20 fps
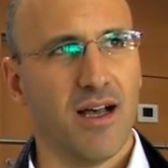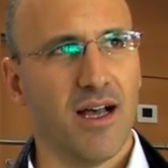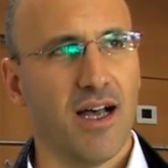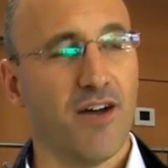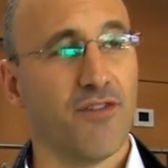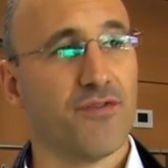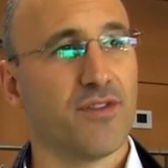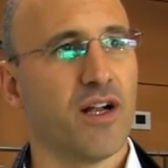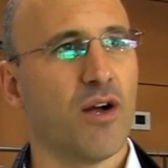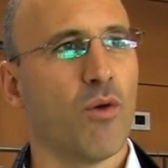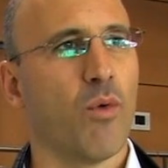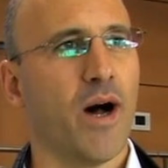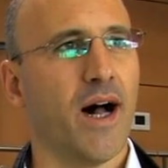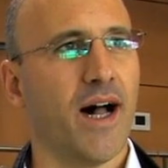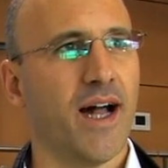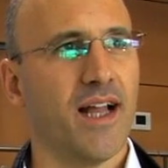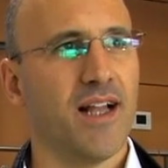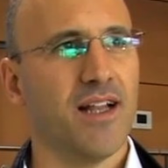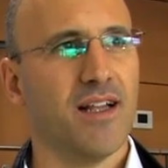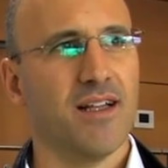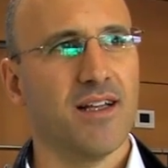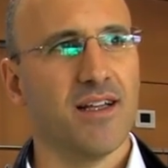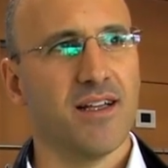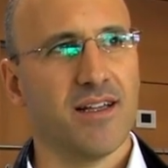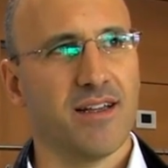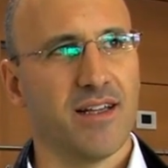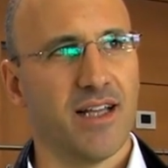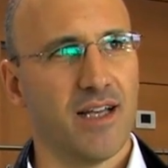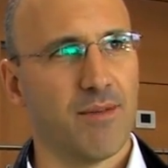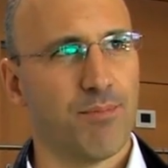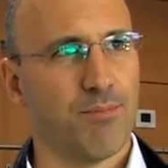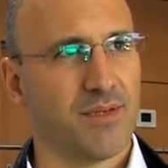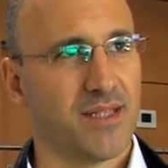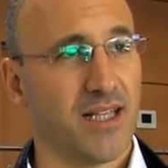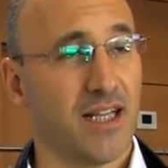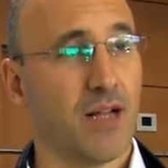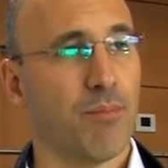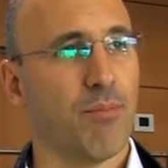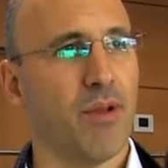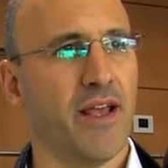after a while, they
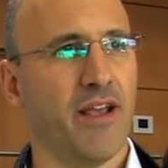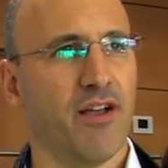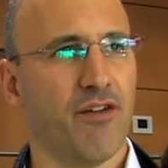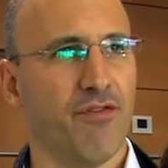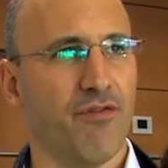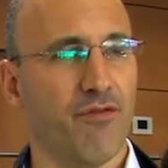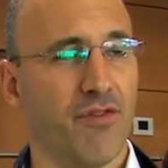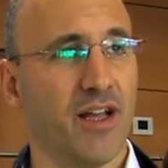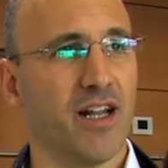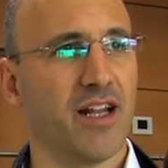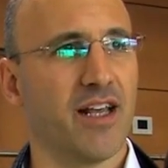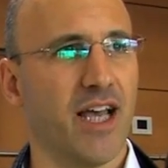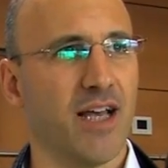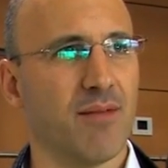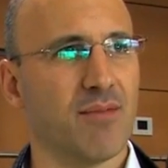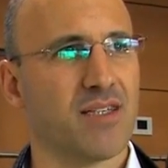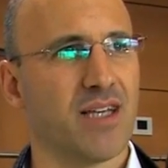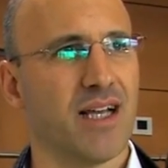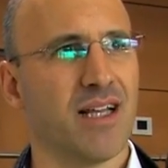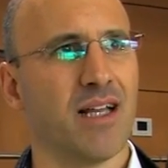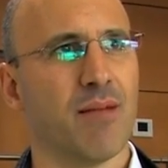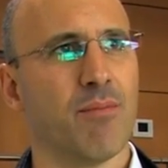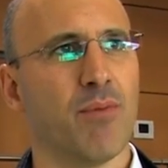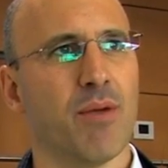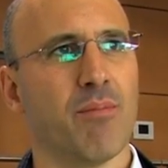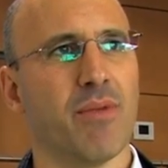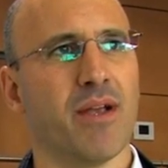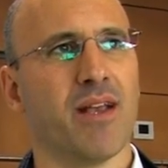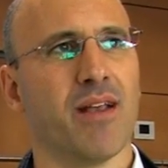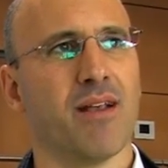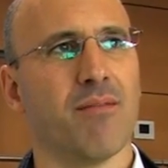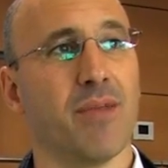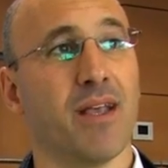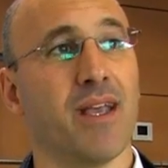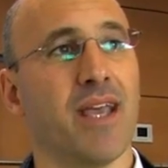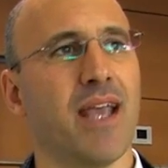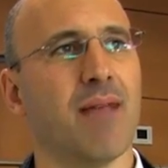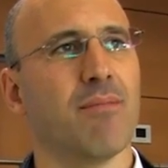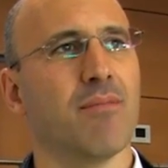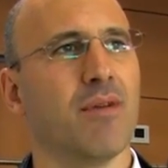started playing Ville games, and they
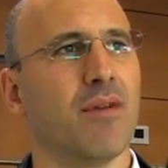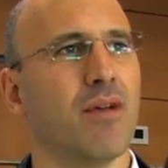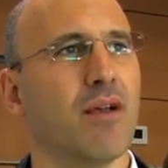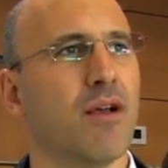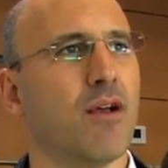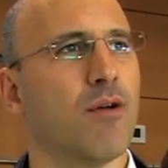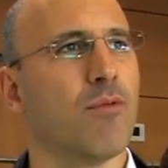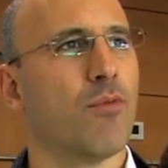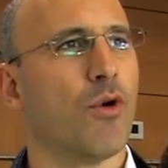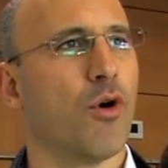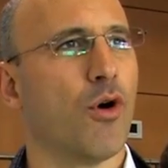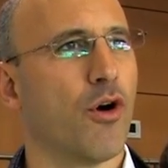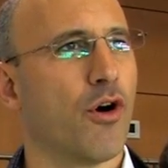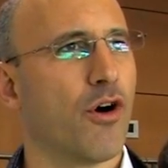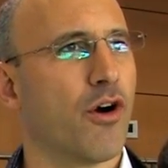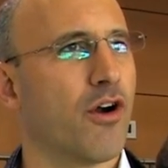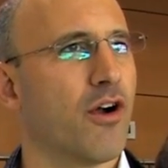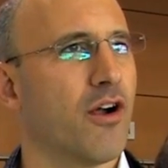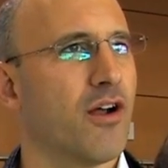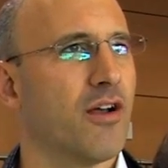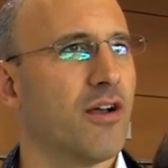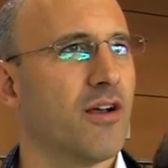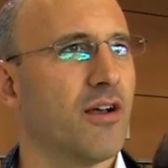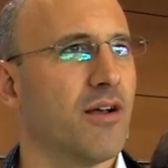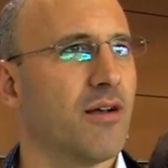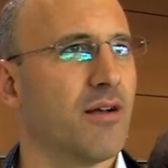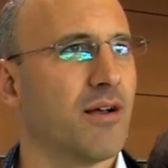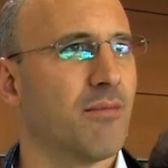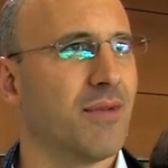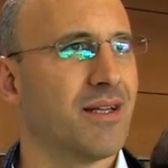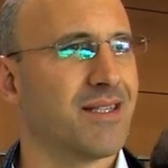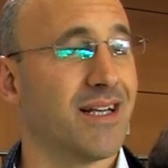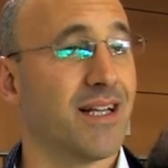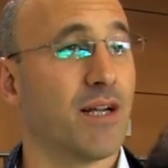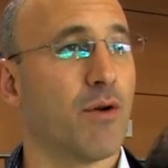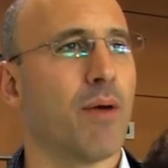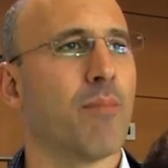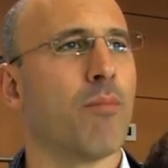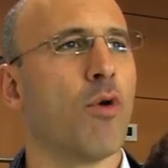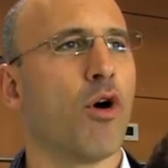became more, let's say
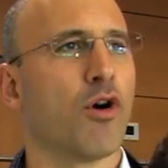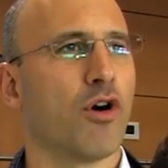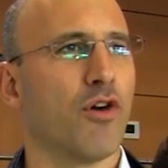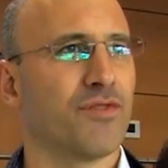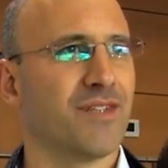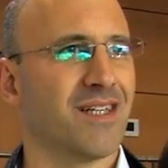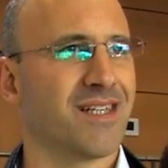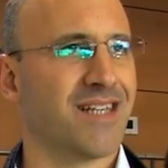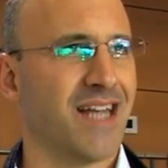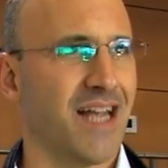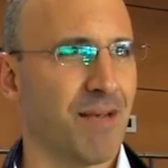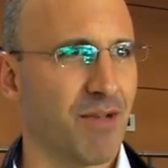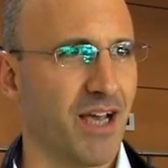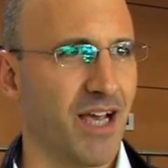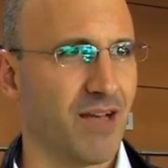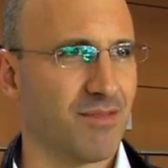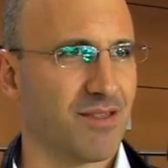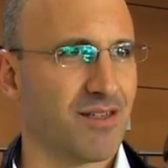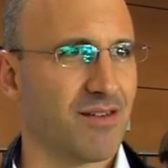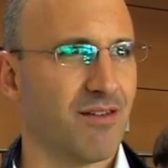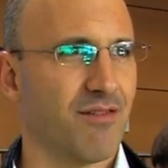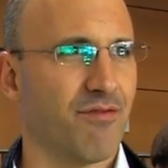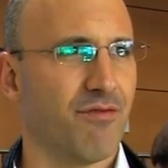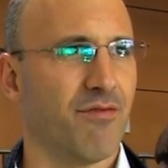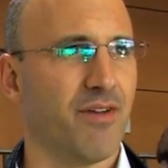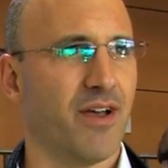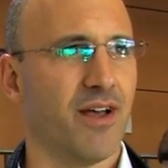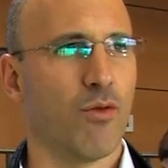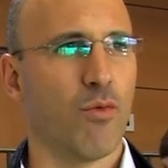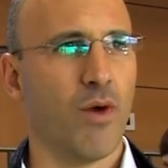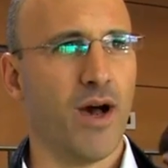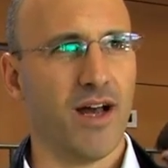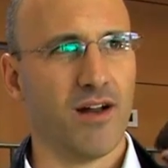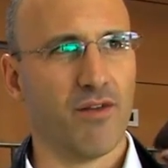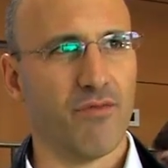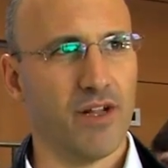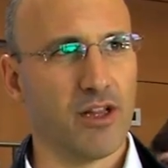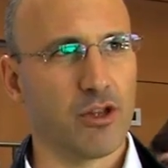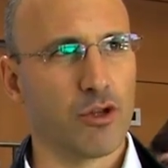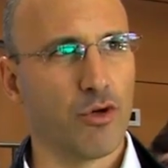there were more of the same games. Ville
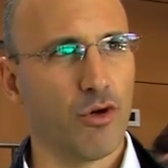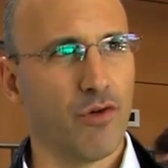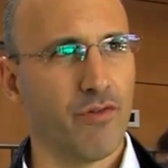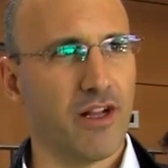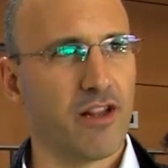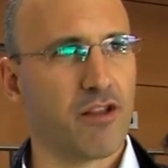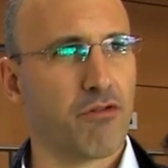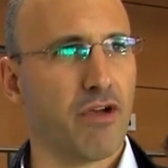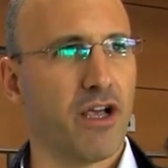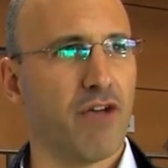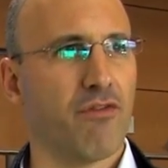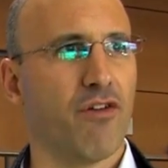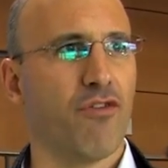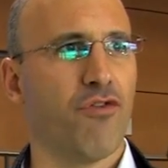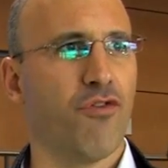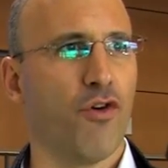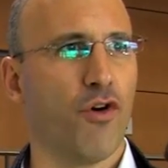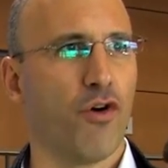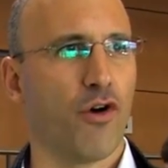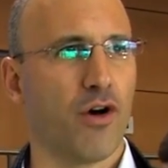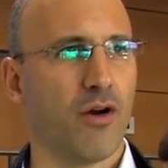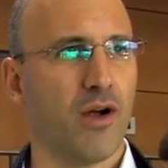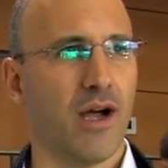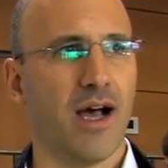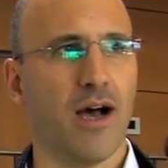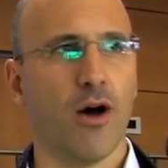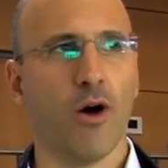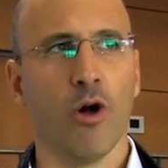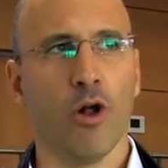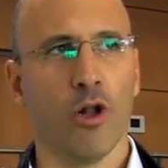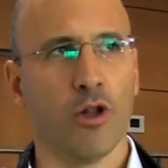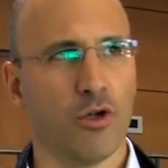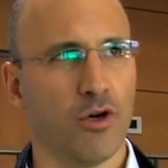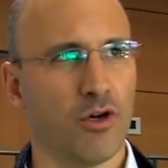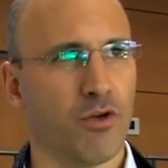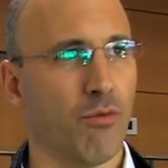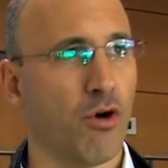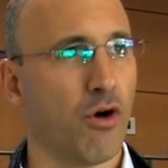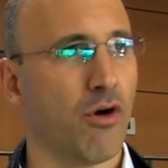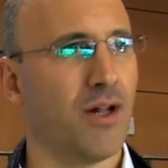1, Ville 2, Ville 3, Ville 4 all
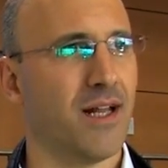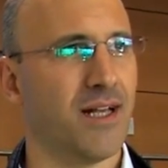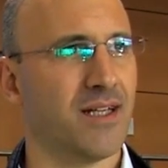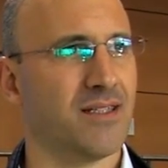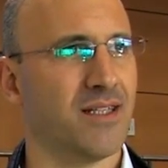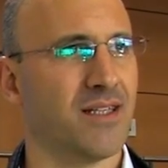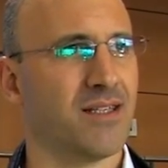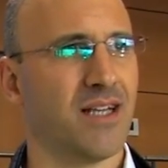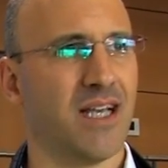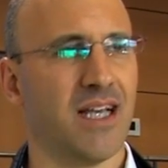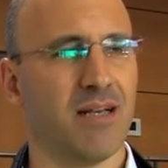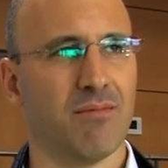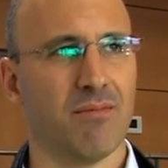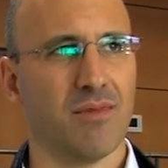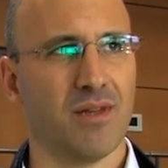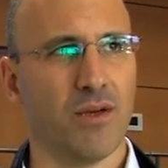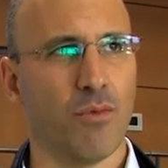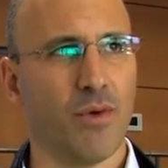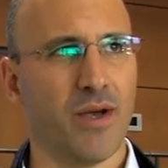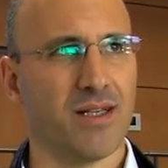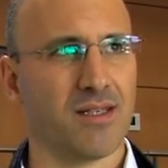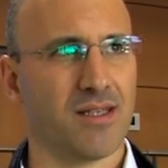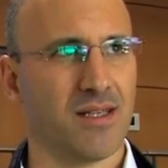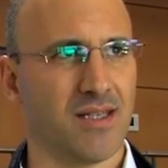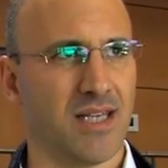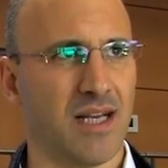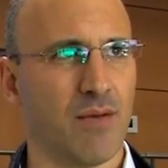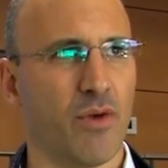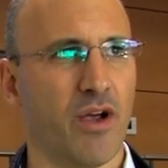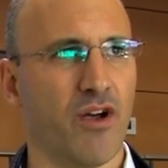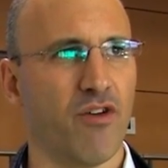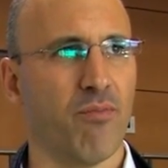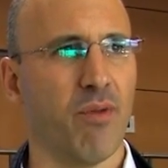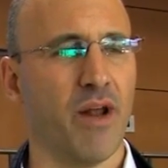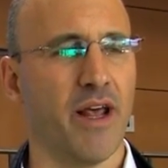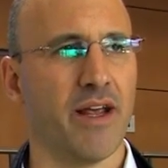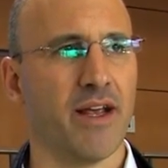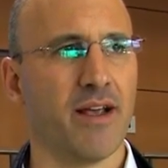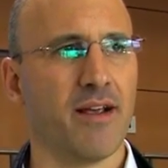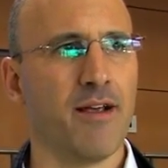look more or less the same, same way of
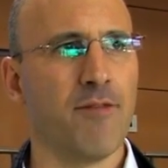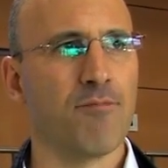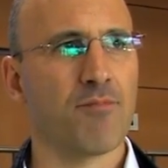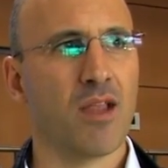playing.